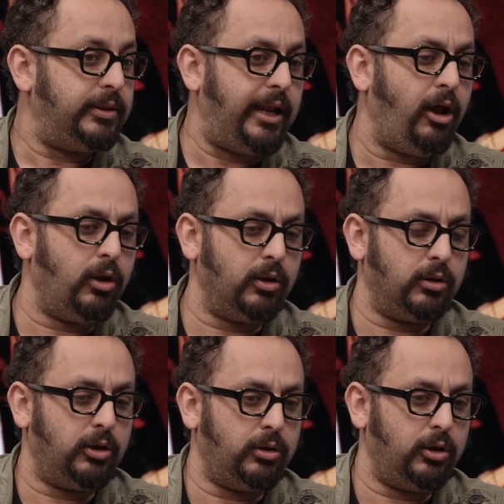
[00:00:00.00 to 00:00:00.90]
that
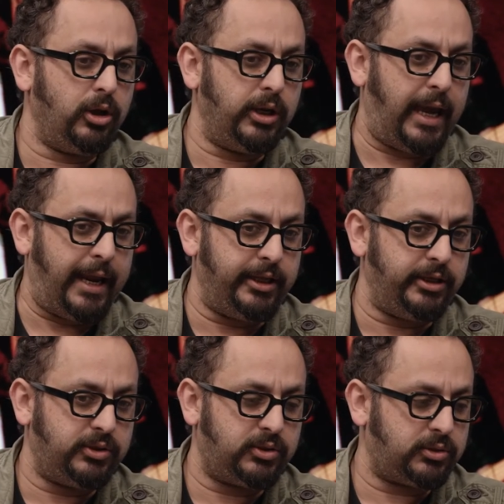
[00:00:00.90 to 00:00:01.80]
whole early
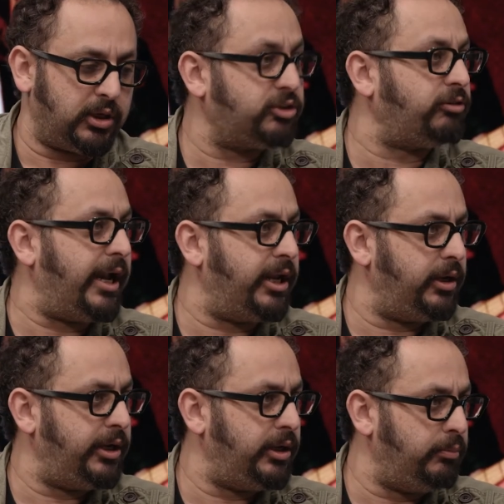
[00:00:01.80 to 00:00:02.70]
80s
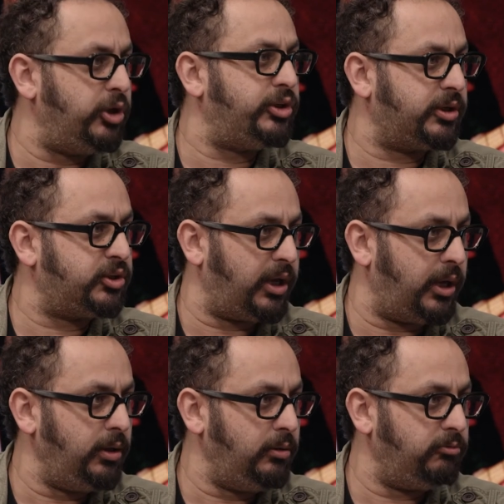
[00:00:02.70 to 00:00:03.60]
Australian indie music
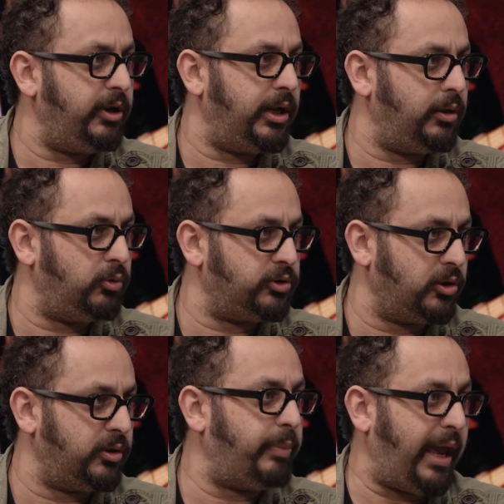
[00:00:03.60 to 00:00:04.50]
scene really was
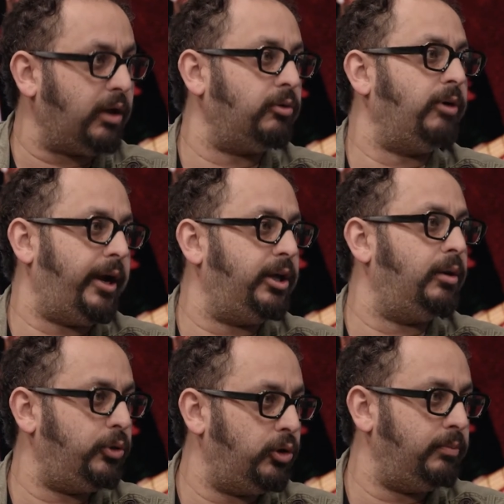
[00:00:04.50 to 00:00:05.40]
on the back of
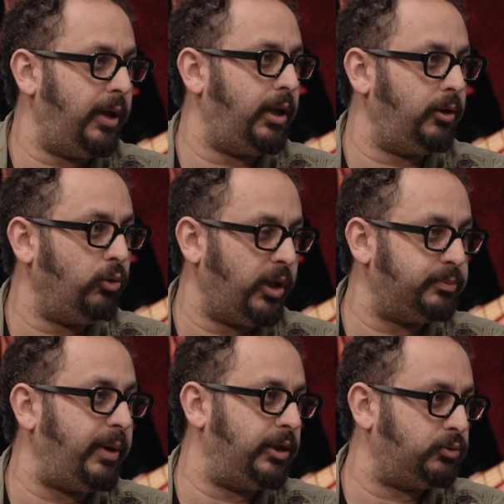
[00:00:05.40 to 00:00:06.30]
Radio Birdman. All
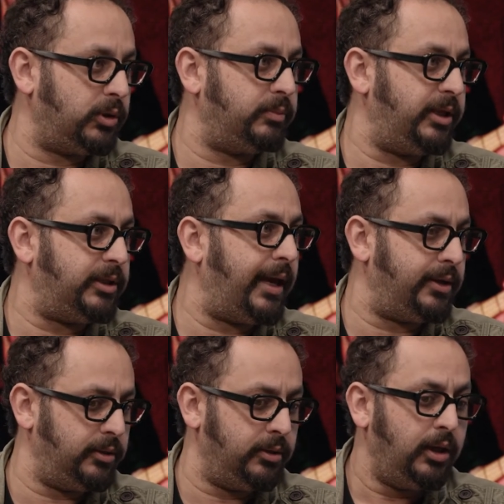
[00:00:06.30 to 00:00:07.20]
those bands will admit
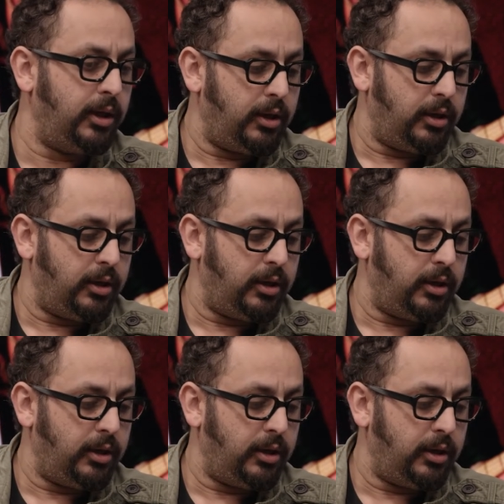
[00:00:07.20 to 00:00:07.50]
that. And,